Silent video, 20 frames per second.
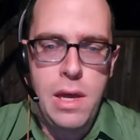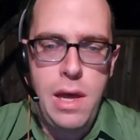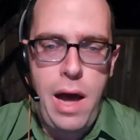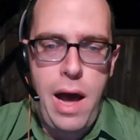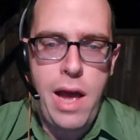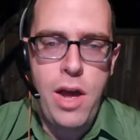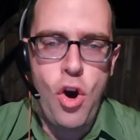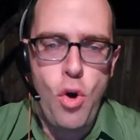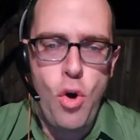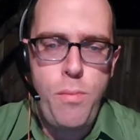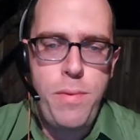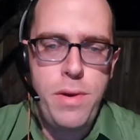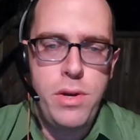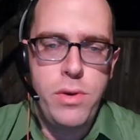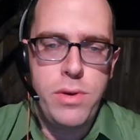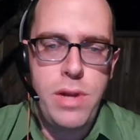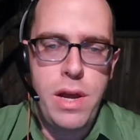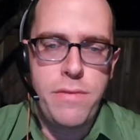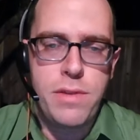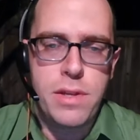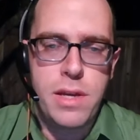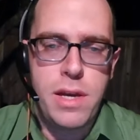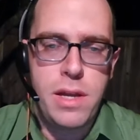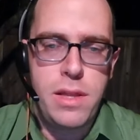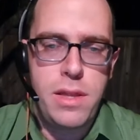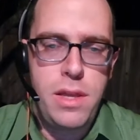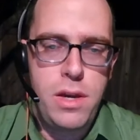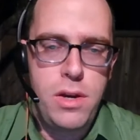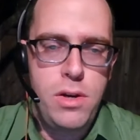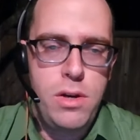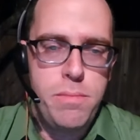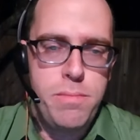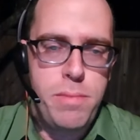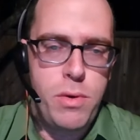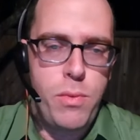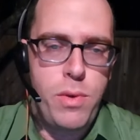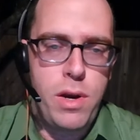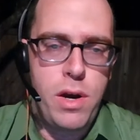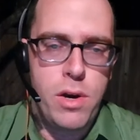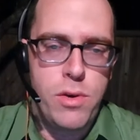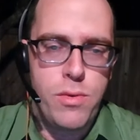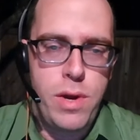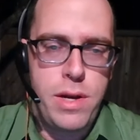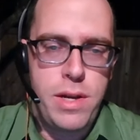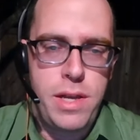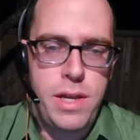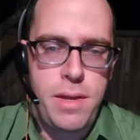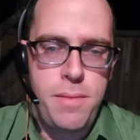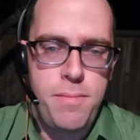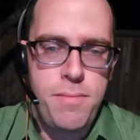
I hope we don't have to get there, but we are ready.